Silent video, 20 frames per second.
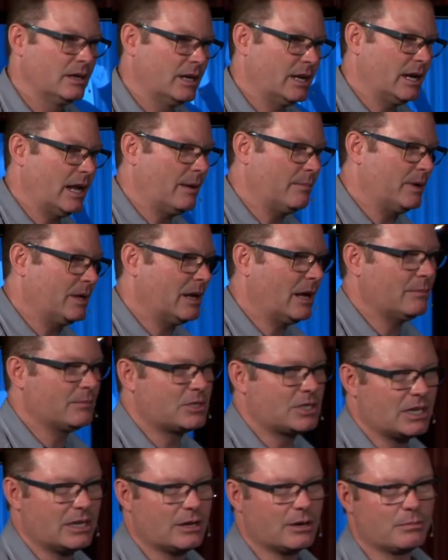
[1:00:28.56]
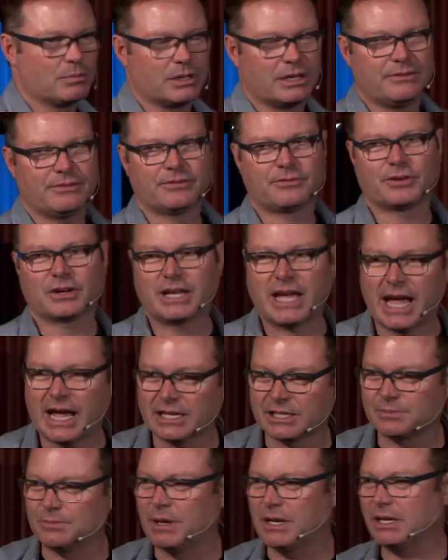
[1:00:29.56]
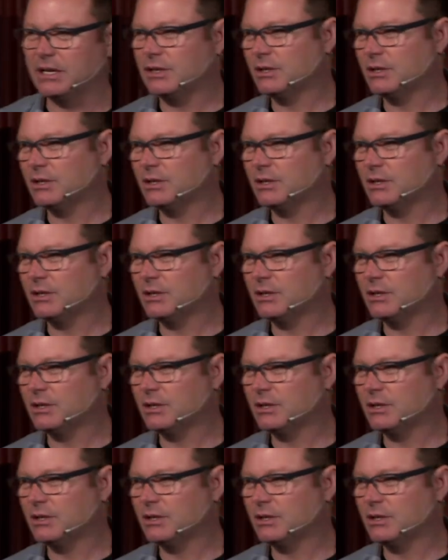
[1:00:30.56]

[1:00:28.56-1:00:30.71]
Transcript: And I mean, I'm sitting here believing for gas money